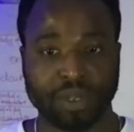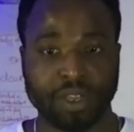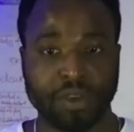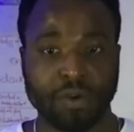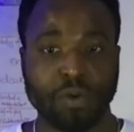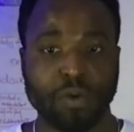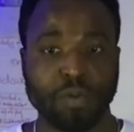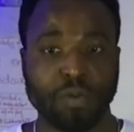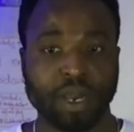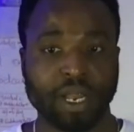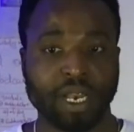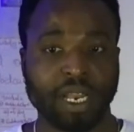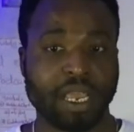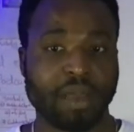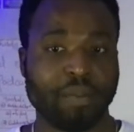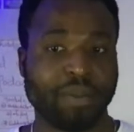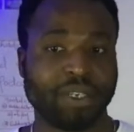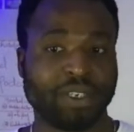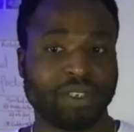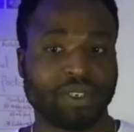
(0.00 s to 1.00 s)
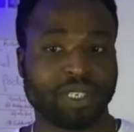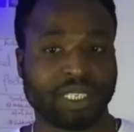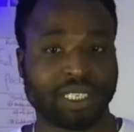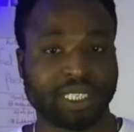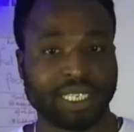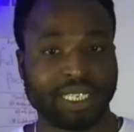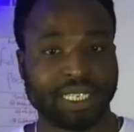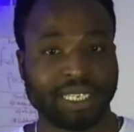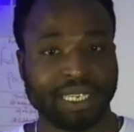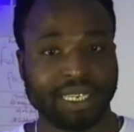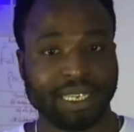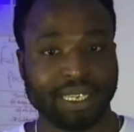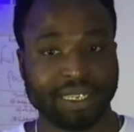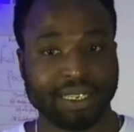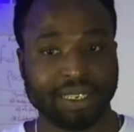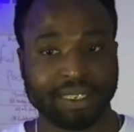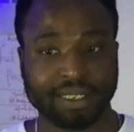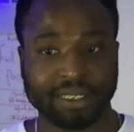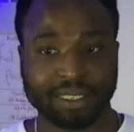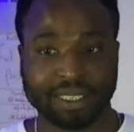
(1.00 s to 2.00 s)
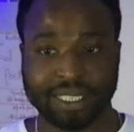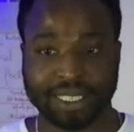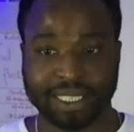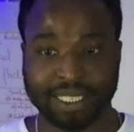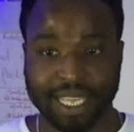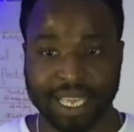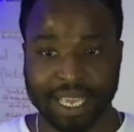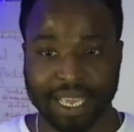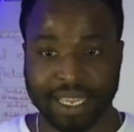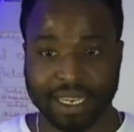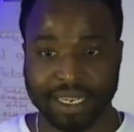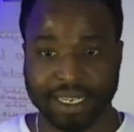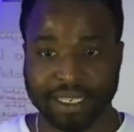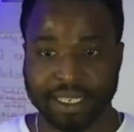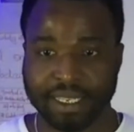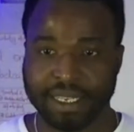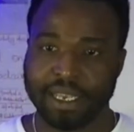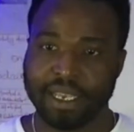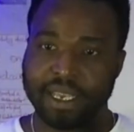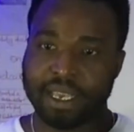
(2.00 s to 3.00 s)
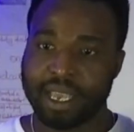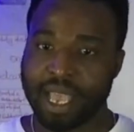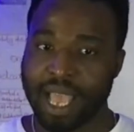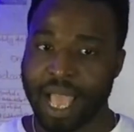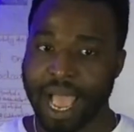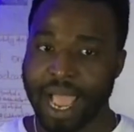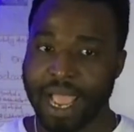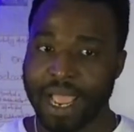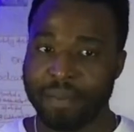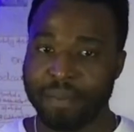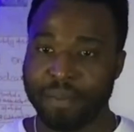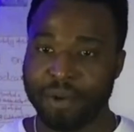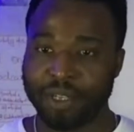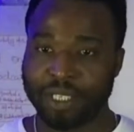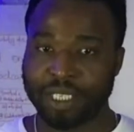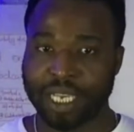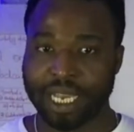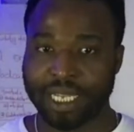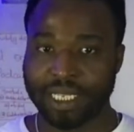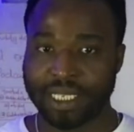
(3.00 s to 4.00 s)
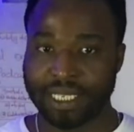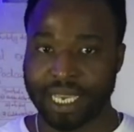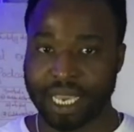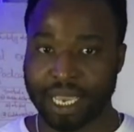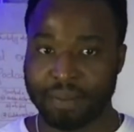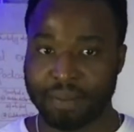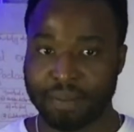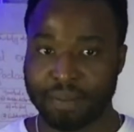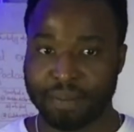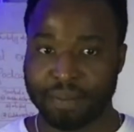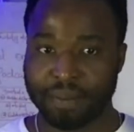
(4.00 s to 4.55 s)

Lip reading: A woman I am interested in said I am not her type.